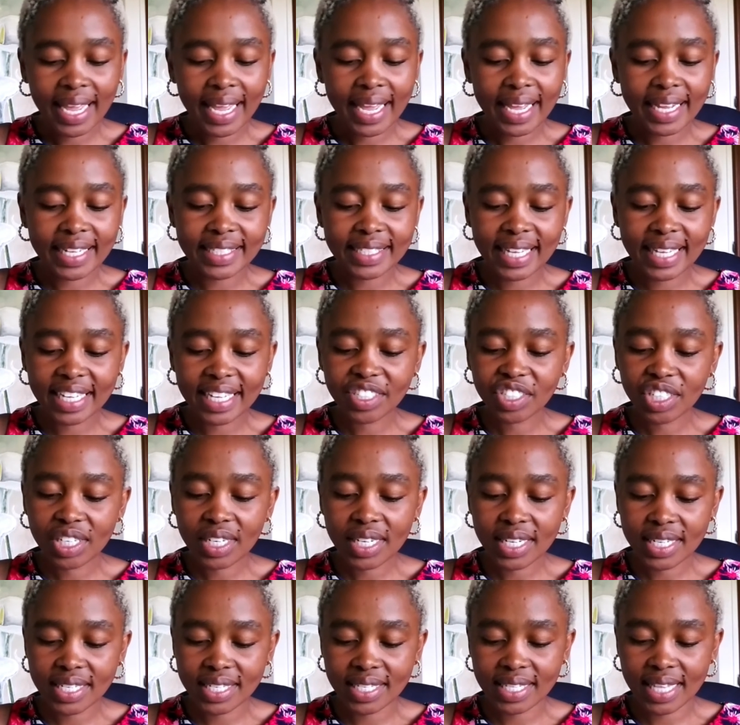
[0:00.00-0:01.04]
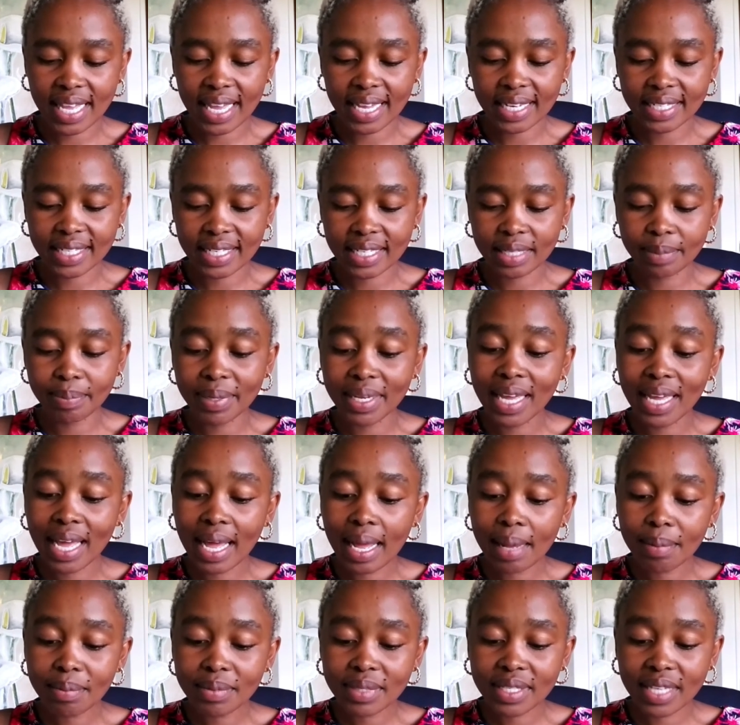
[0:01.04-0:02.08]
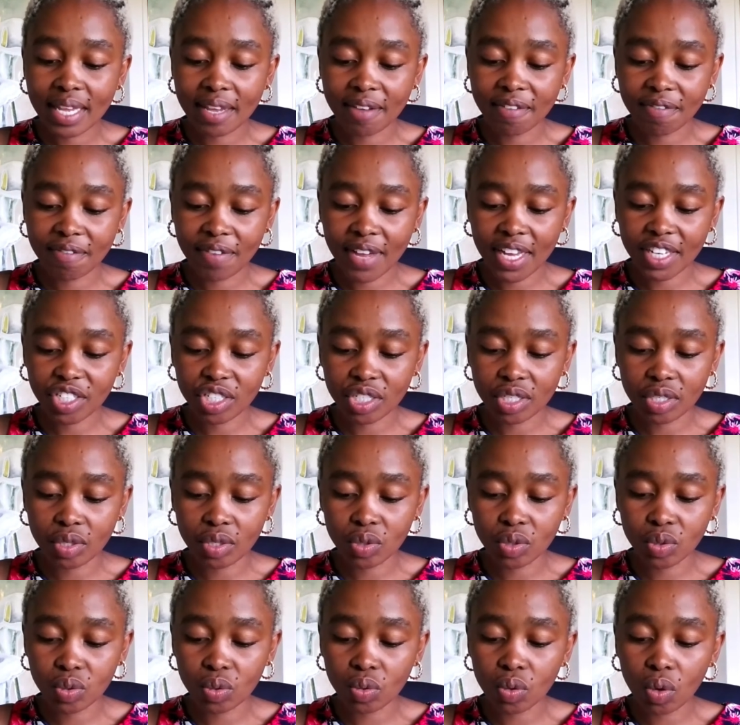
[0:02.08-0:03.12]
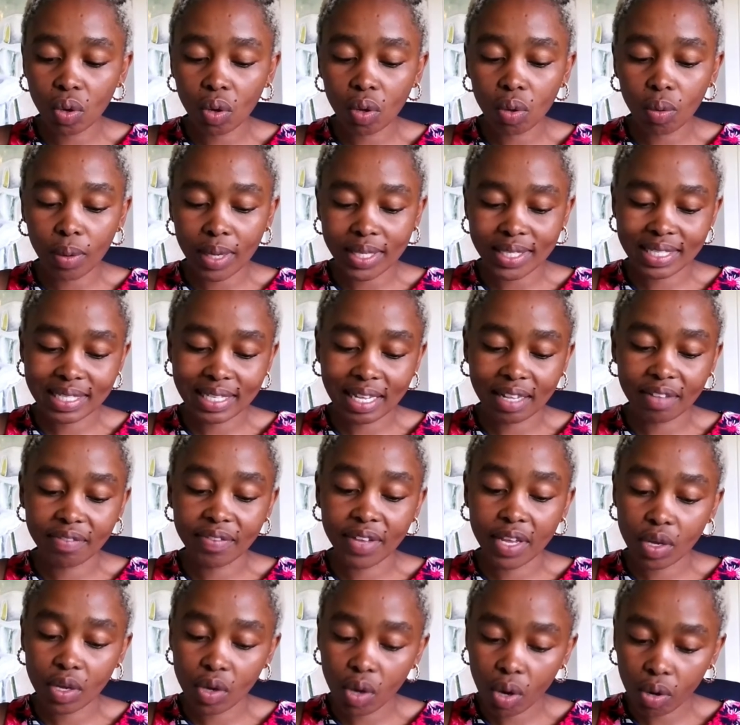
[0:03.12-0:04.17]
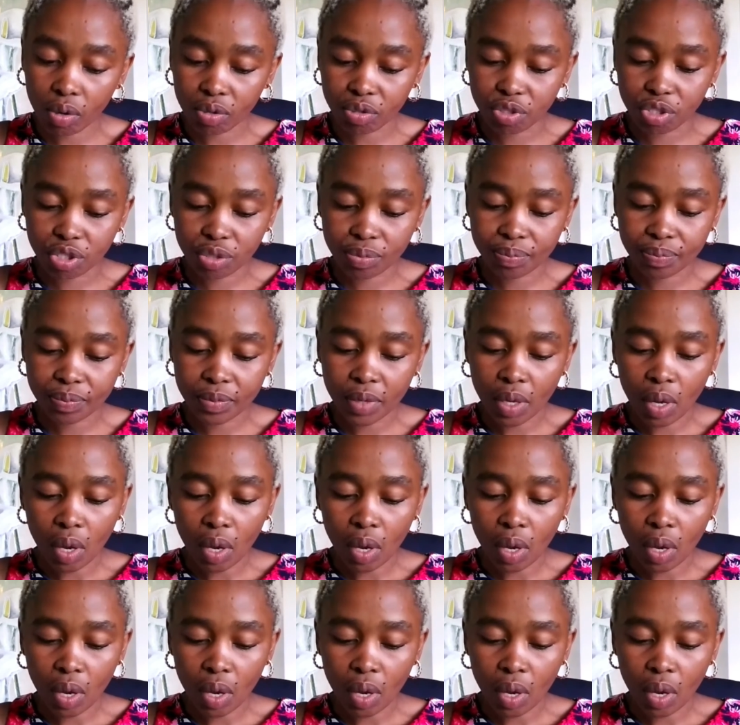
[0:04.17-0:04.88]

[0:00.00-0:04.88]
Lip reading: A danger is that it becomes a fashion to call oneself a coach